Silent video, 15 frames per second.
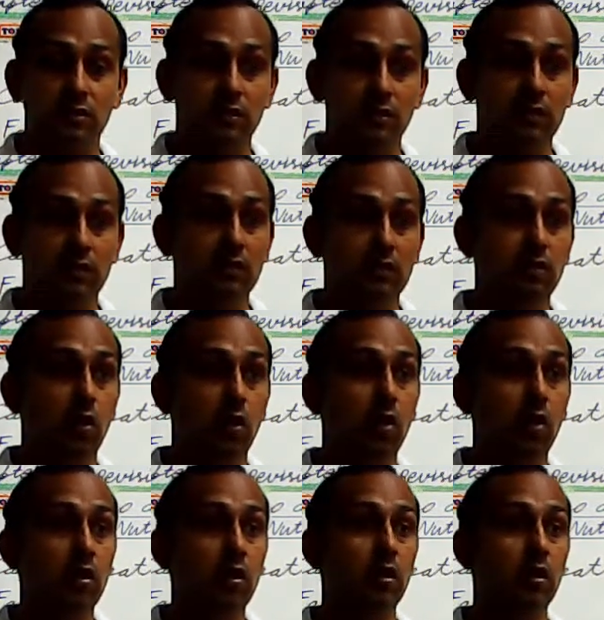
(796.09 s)
This is the
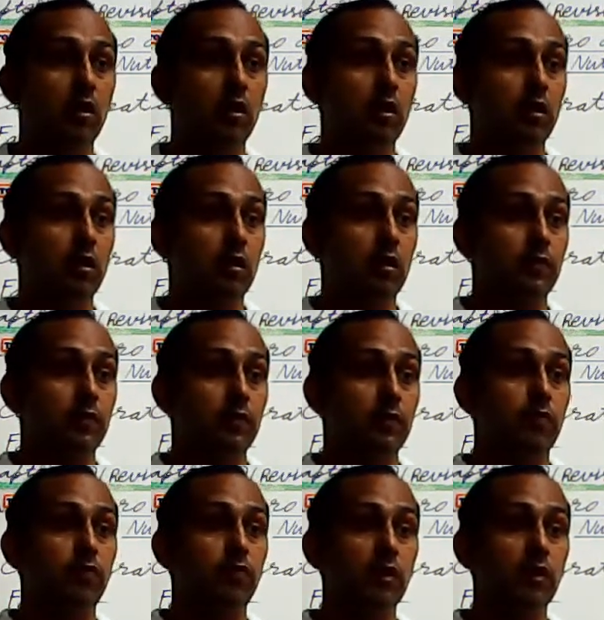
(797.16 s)
all
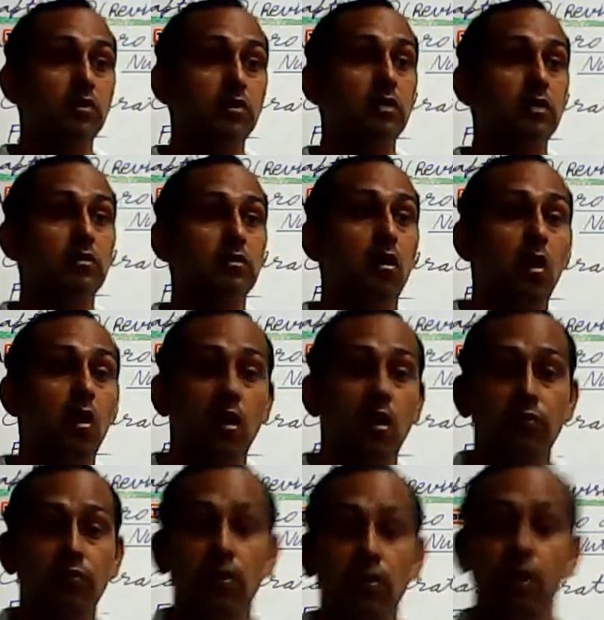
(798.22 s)
functions
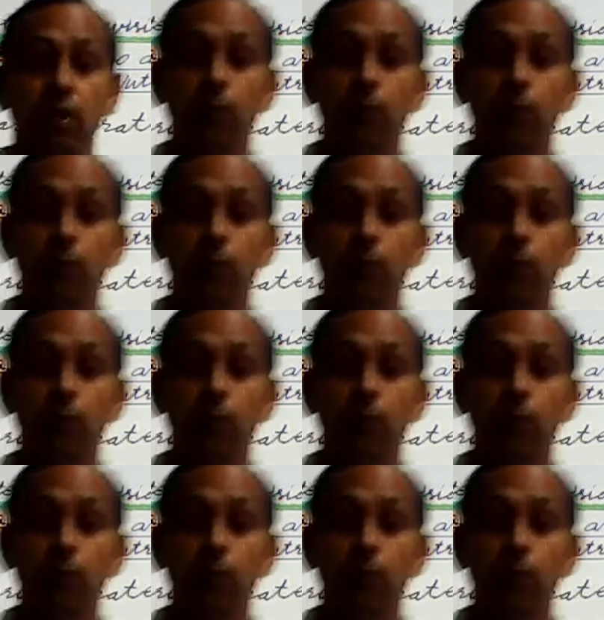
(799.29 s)
of